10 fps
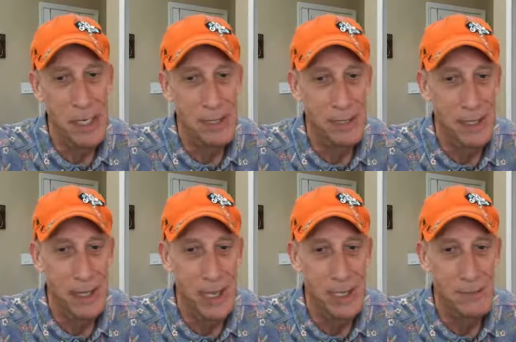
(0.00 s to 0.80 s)
a good
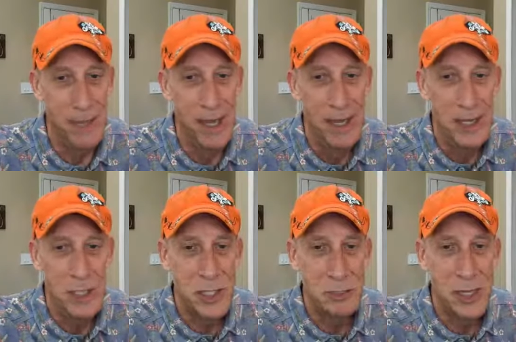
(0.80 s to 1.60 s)
thing.
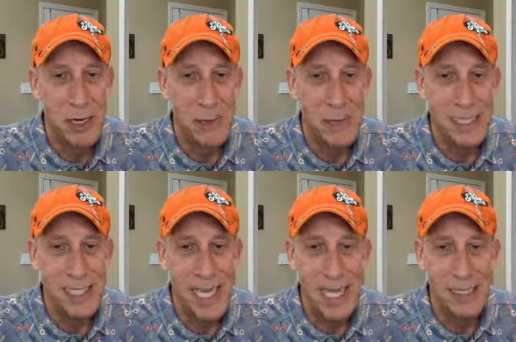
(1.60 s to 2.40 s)
Spirit
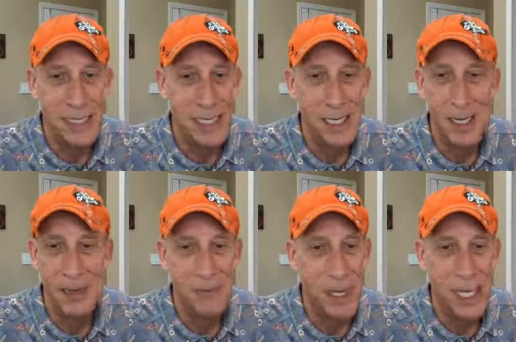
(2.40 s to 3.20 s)
Mentality,
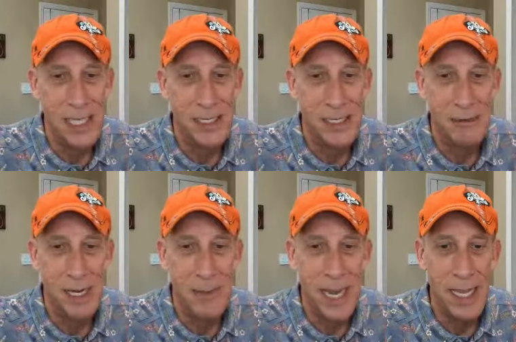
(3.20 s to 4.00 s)
love my
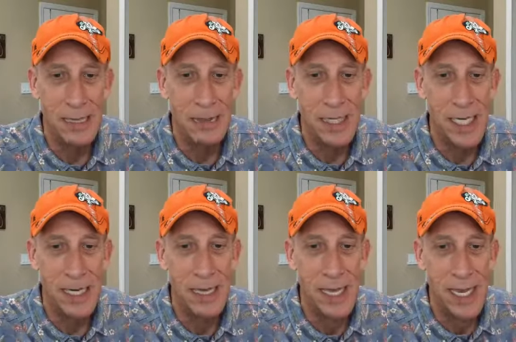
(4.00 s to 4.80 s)
Instagram handles
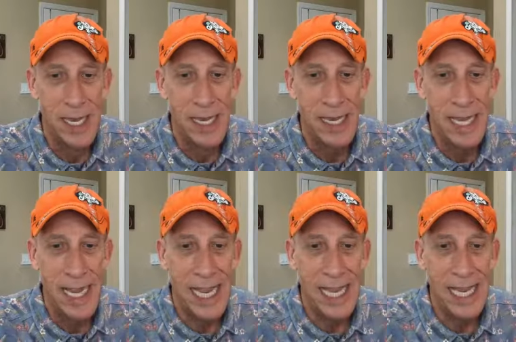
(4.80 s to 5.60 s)
here.
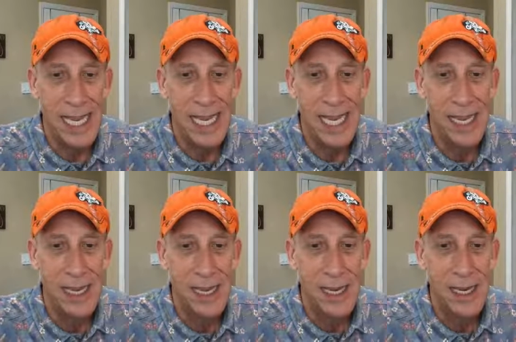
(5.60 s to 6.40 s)
Katie,
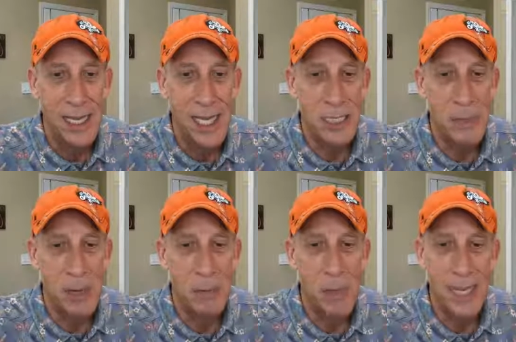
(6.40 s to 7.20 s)

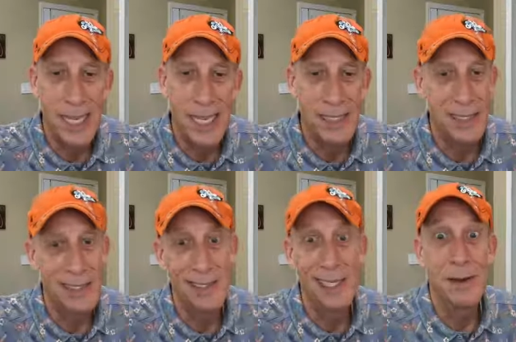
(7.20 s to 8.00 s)
Cosmic Bliss,
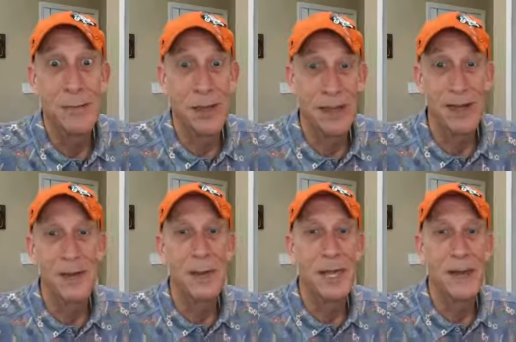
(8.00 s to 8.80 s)
see what I'm talking
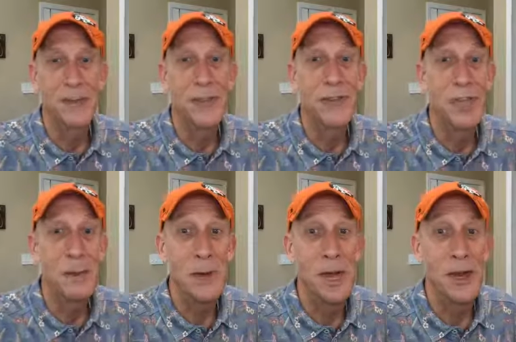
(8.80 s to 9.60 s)
about? See you
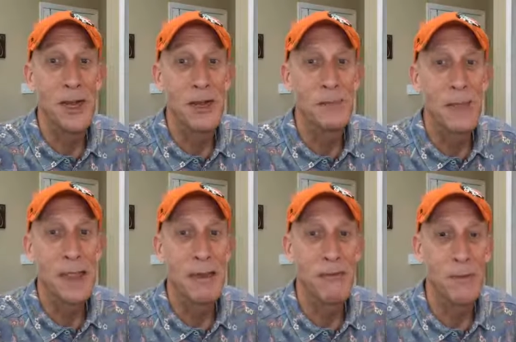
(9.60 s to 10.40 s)
tomorrow.
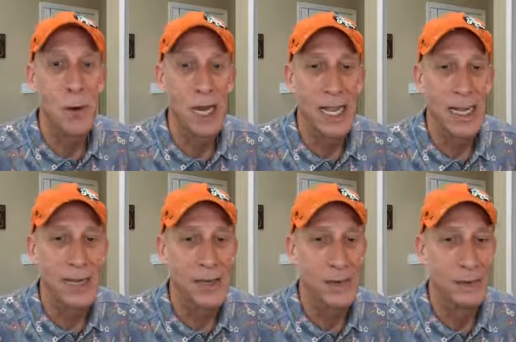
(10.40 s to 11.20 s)
Love from
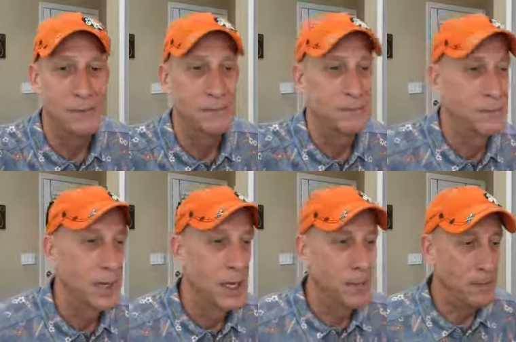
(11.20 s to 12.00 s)
Orlando.
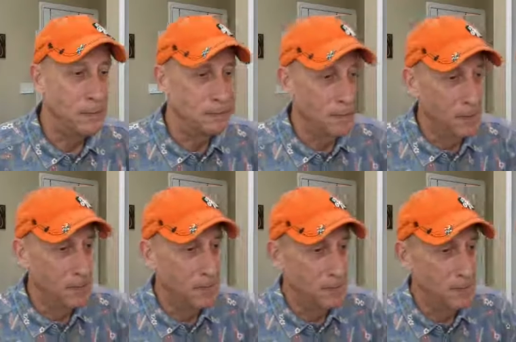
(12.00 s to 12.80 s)
Up,
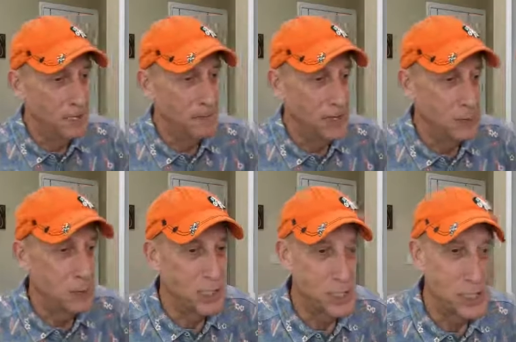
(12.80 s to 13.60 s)
up, and
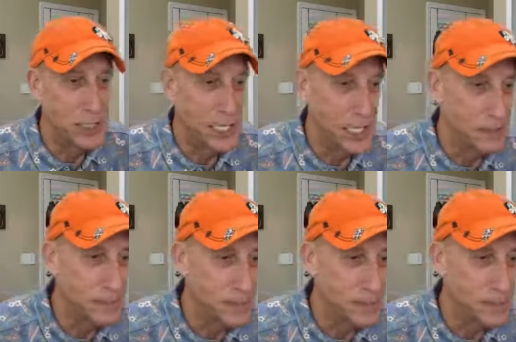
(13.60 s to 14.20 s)
Facebook is still there.